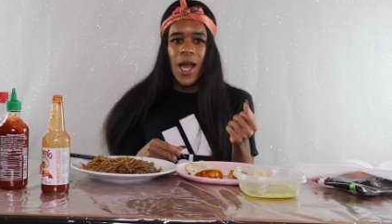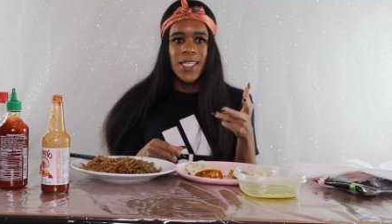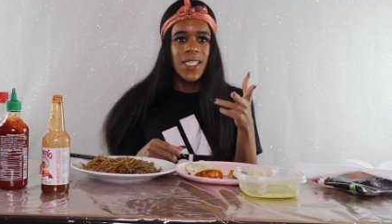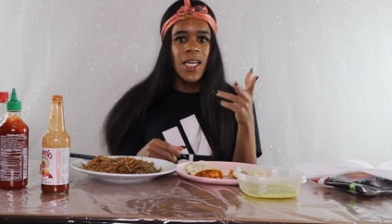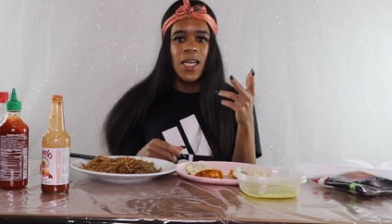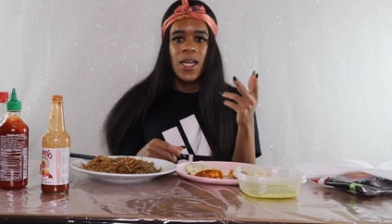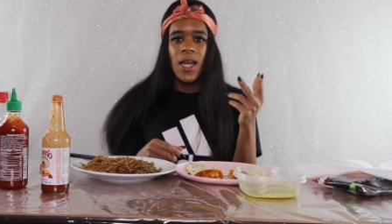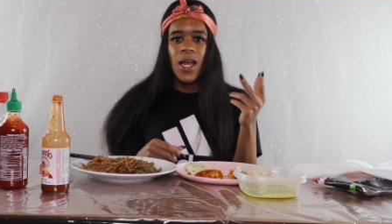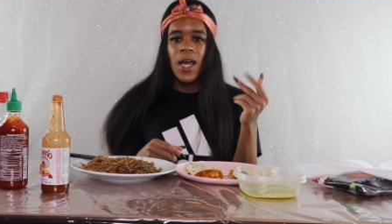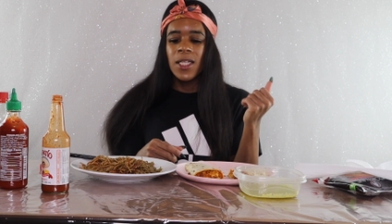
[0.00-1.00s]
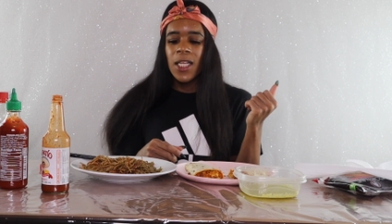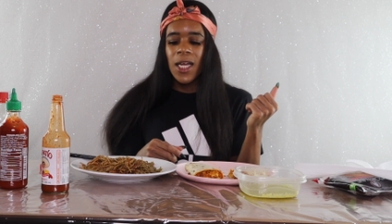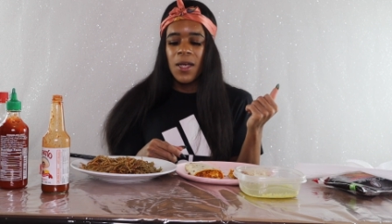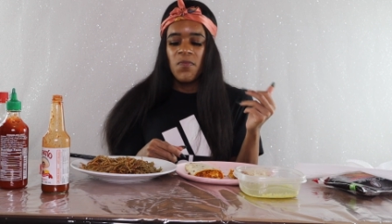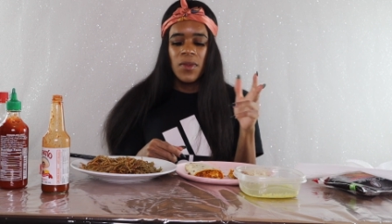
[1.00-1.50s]
I said LA.
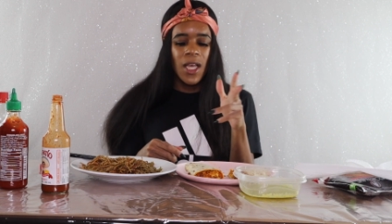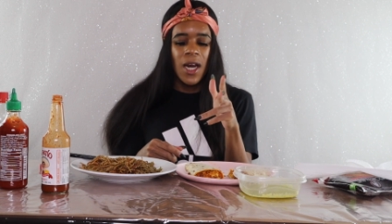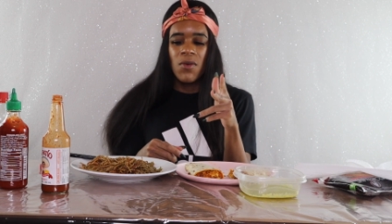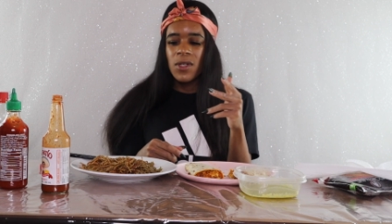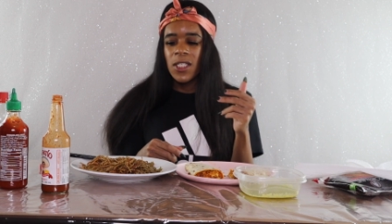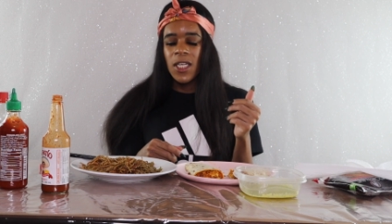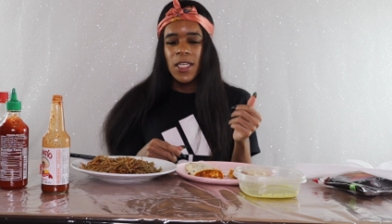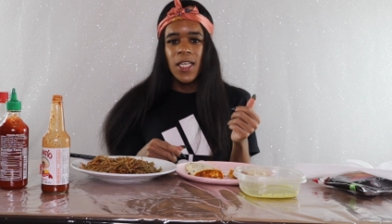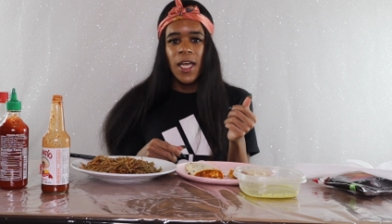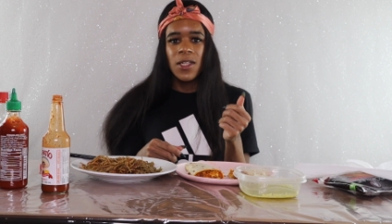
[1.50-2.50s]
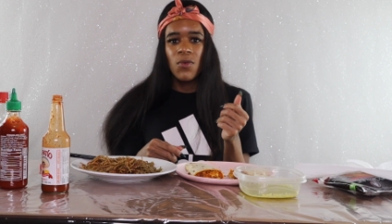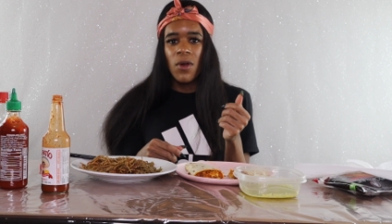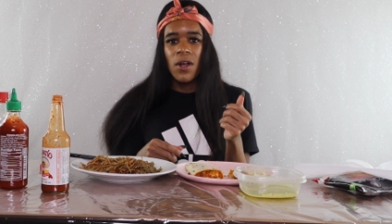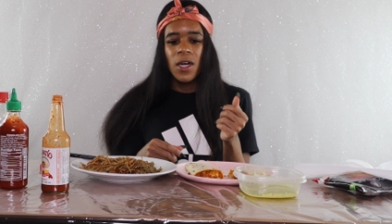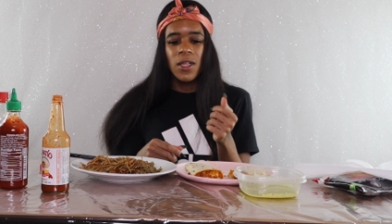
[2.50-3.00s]
I didn't want to say exactly
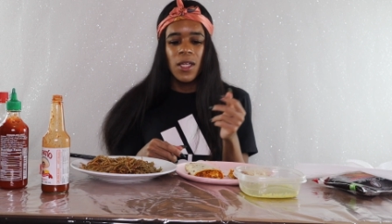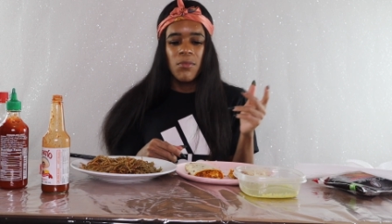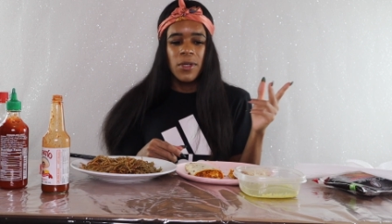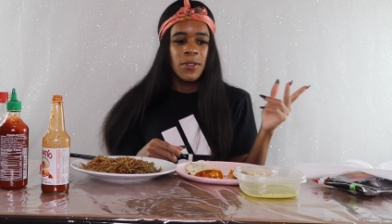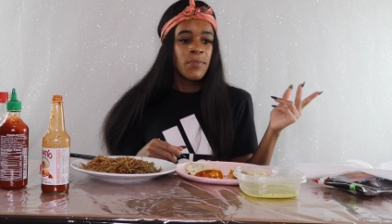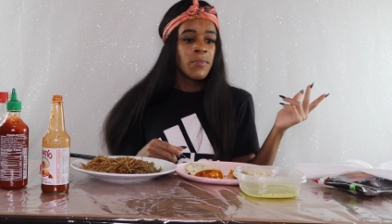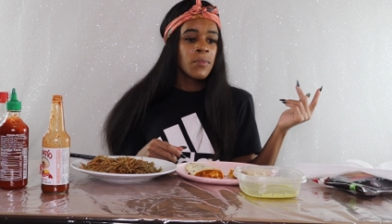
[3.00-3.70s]
where in LA, but